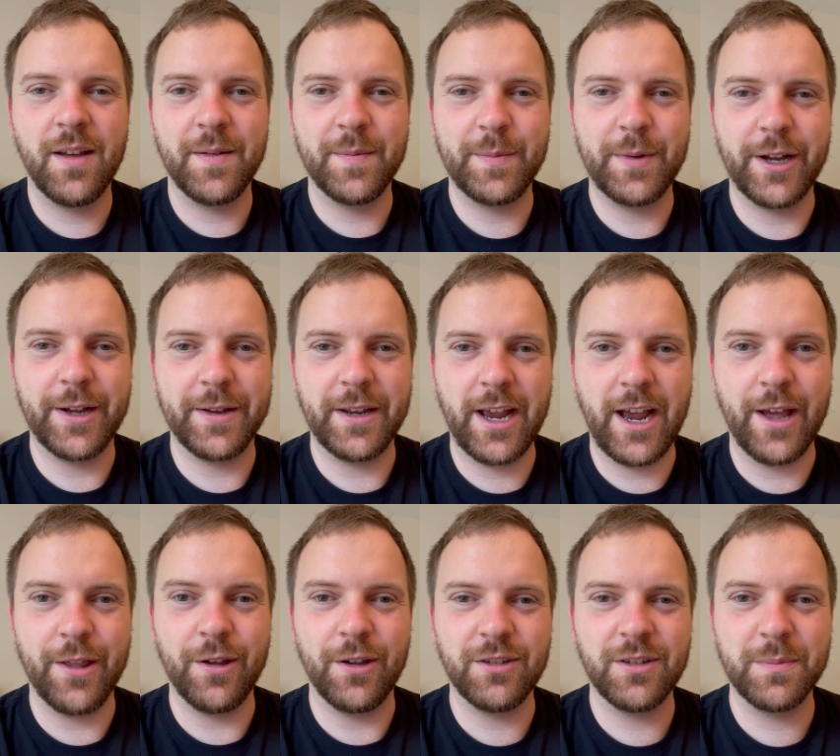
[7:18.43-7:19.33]
But
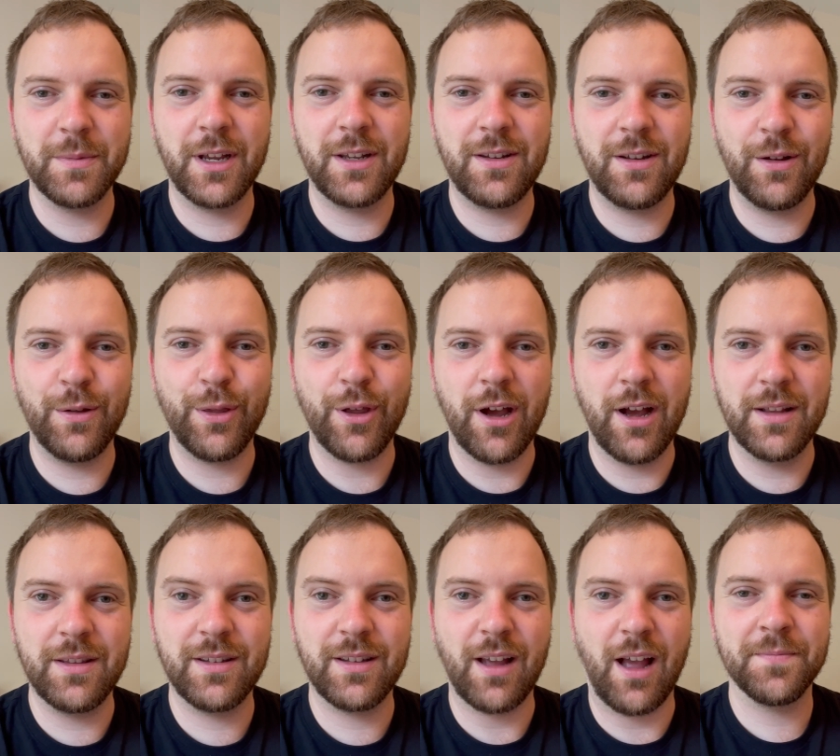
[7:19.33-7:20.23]
yeah, those are my two
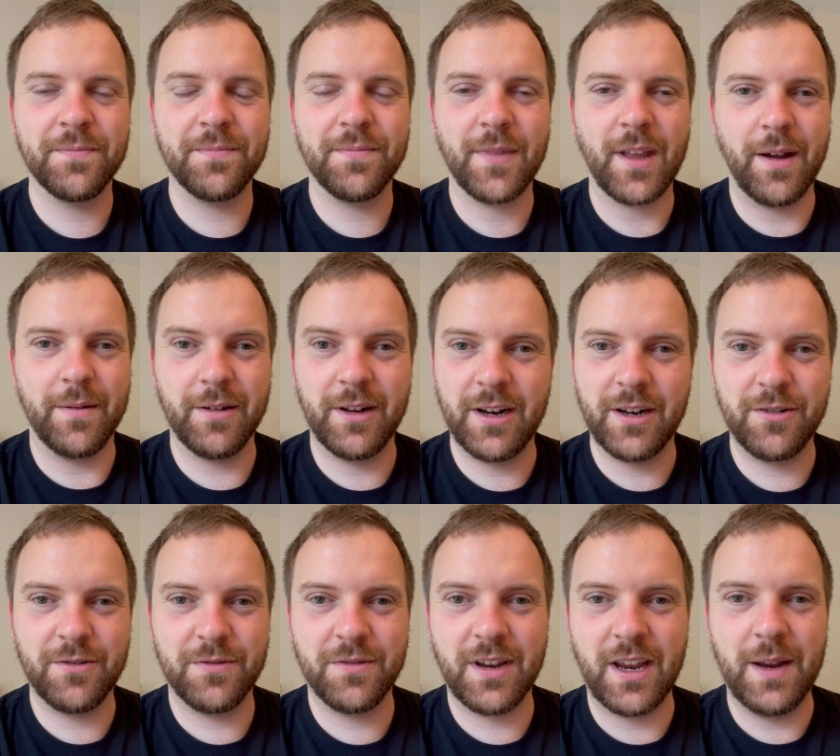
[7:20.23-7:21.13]
thoughts. I'm going
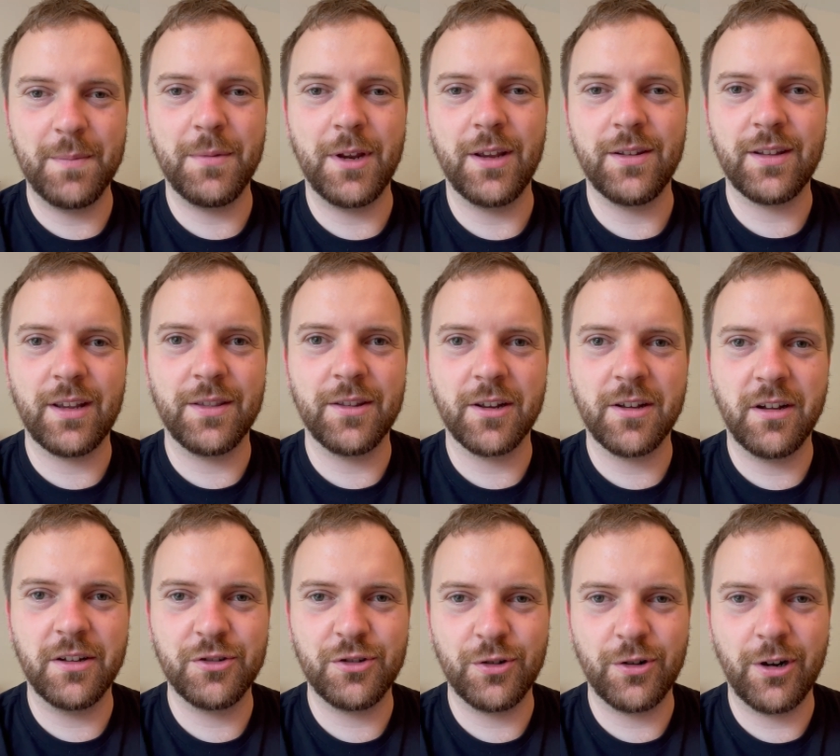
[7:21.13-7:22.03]
to keep using the
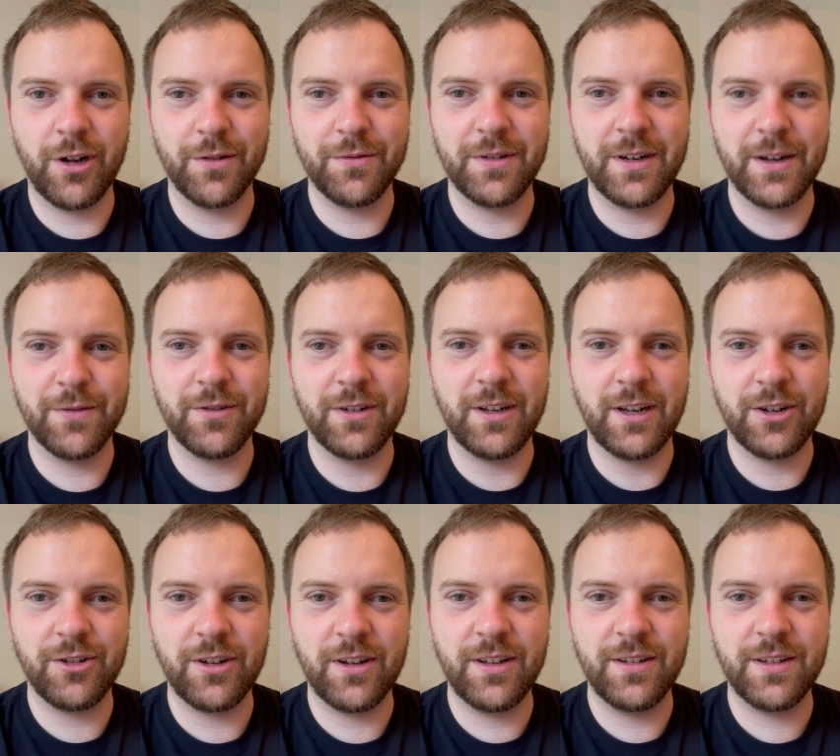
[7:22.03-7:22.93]
cultured oil for different
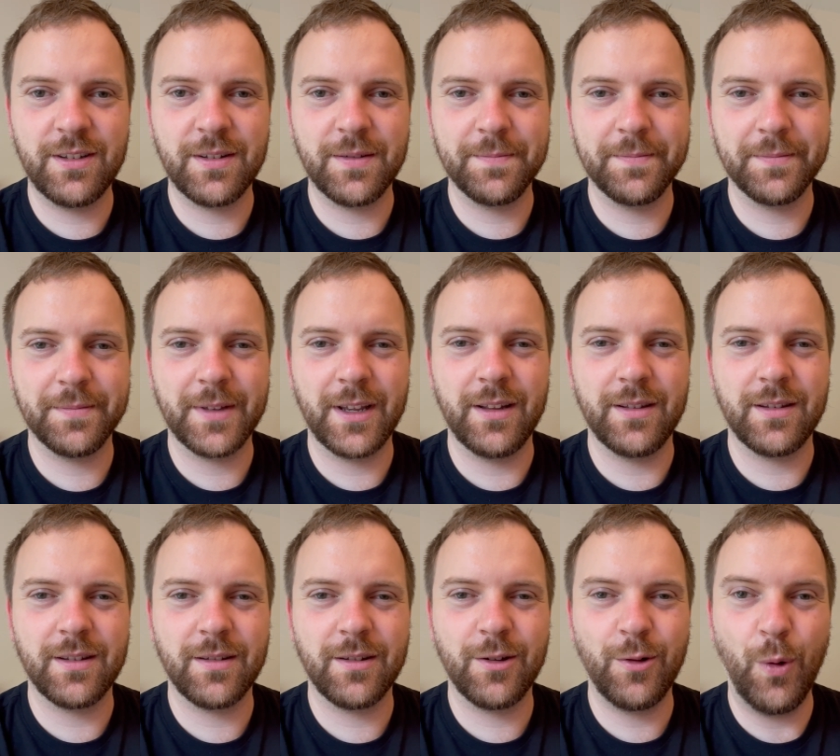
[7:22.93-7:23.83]
dishes
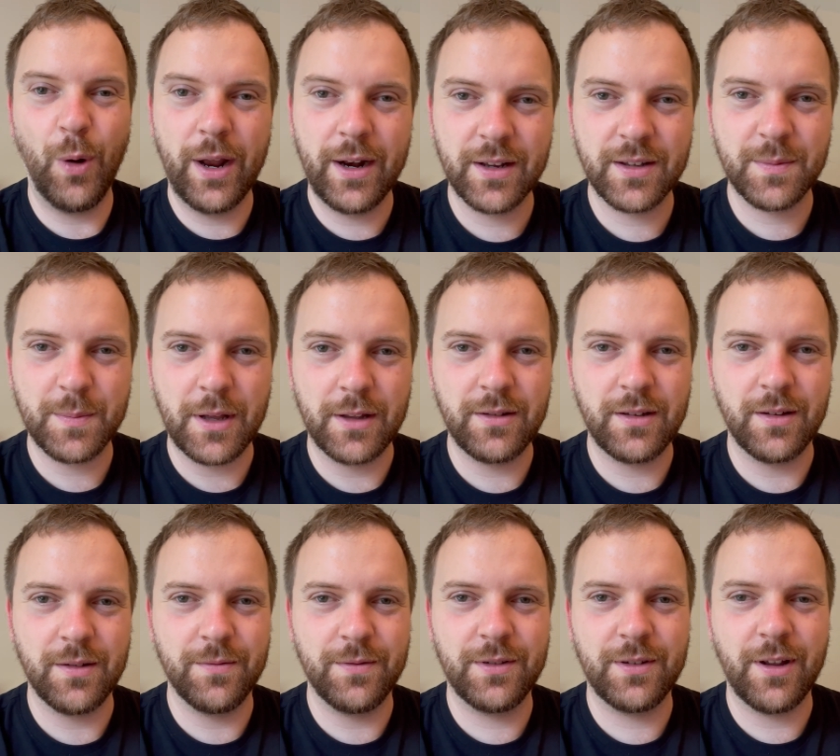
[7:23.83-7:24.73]
it's quite
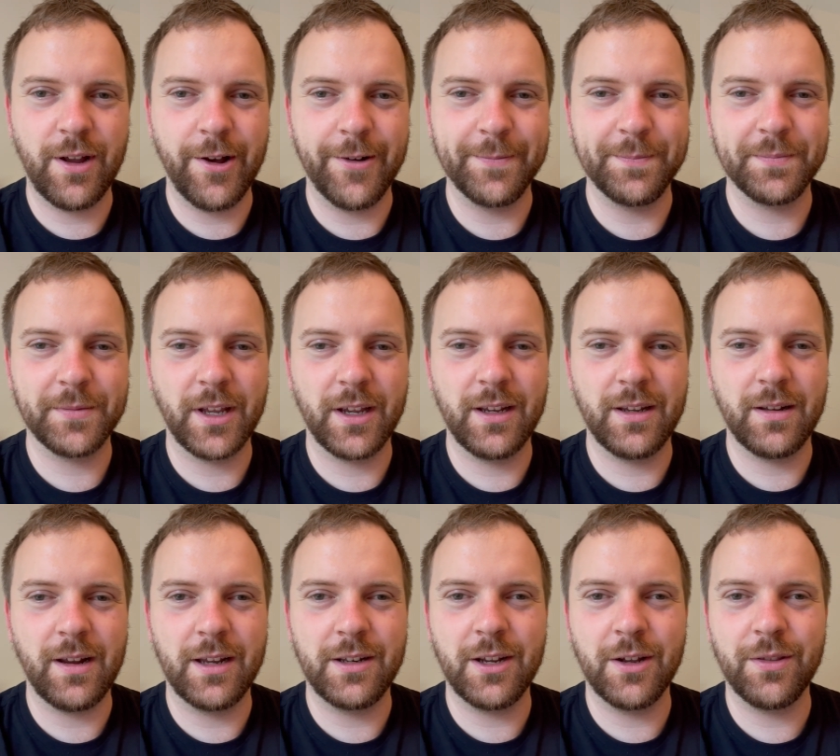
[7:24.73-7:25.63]
expensive, so I,
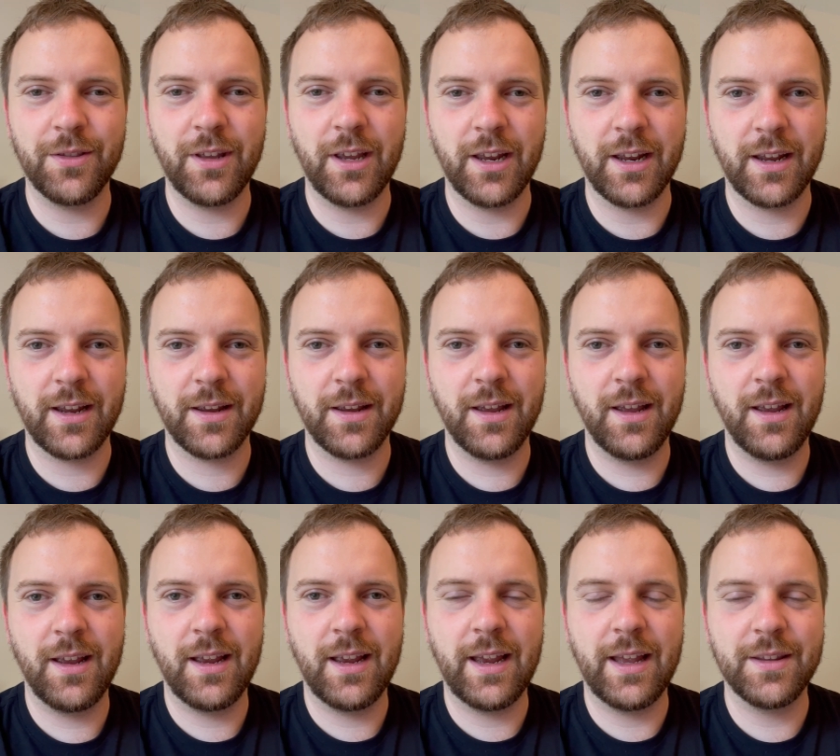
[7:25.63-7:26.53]
I don't think
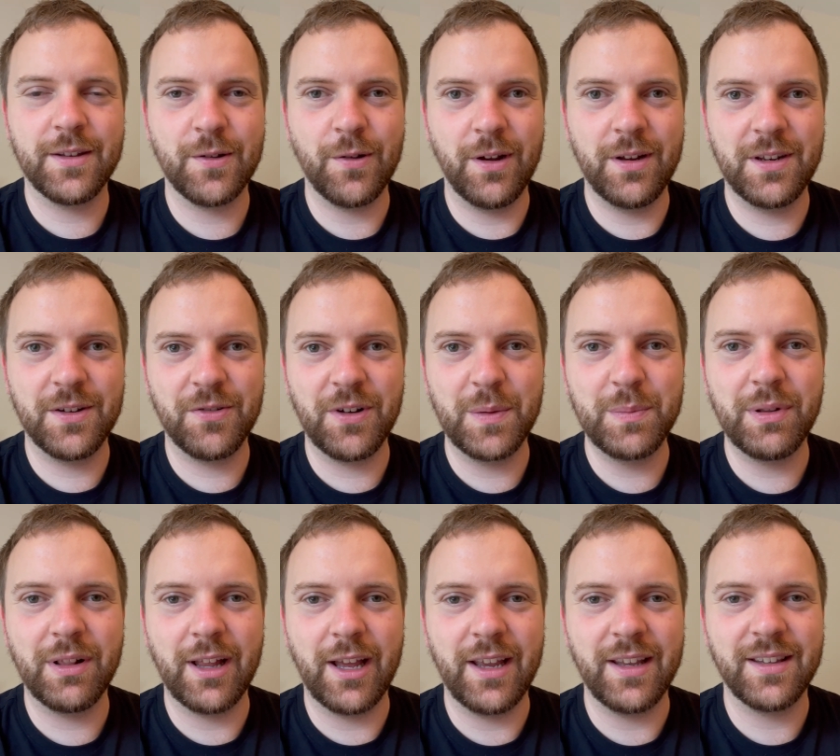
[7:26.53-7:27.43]
it's going to
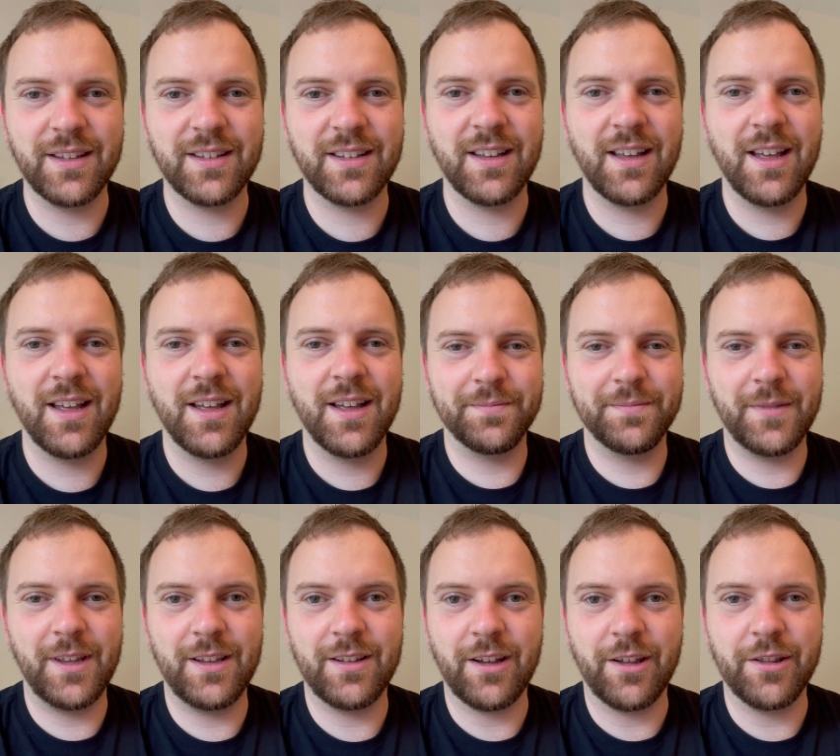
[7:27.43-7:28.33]
replace
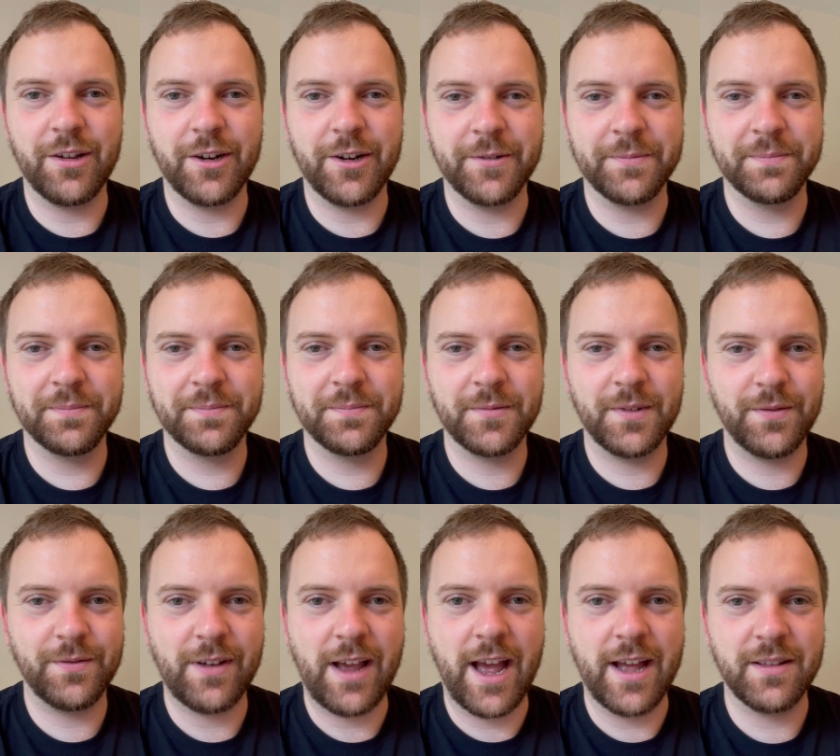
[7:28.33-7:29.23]
these other
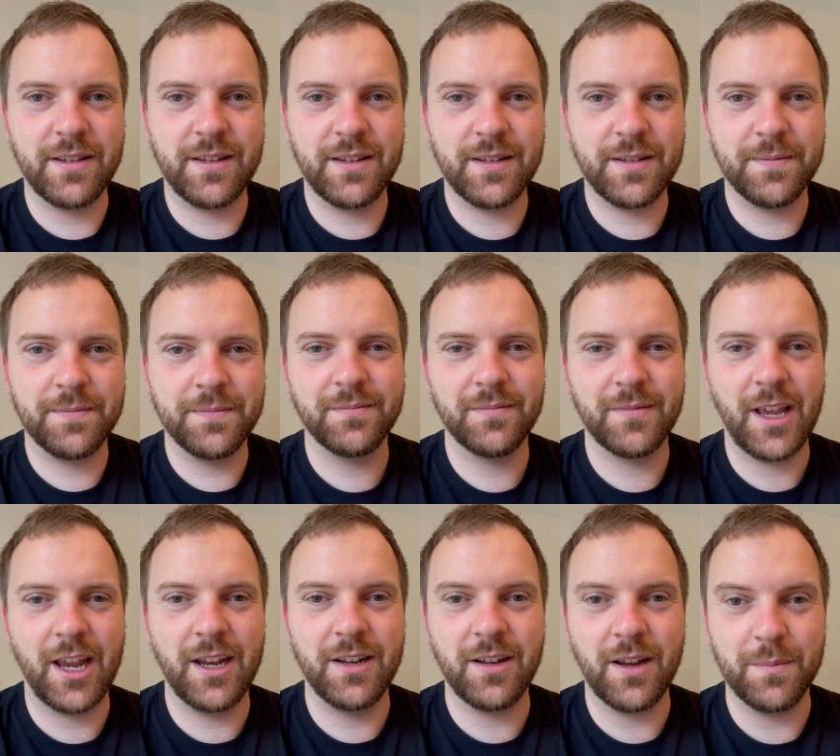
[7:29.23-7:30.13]
fats
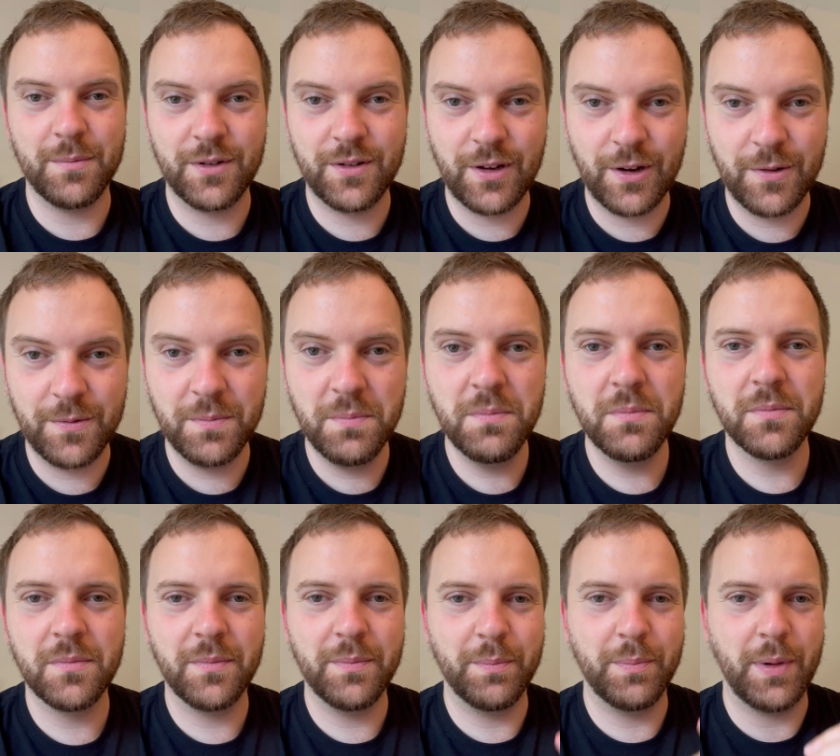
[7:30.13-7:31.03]
anytime soon.
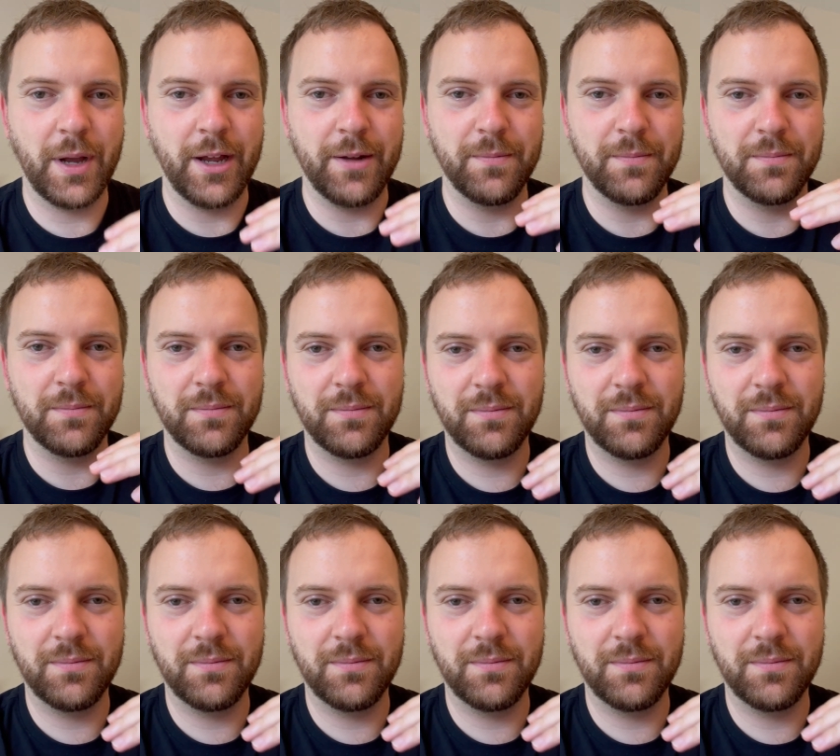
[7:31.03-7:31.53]
But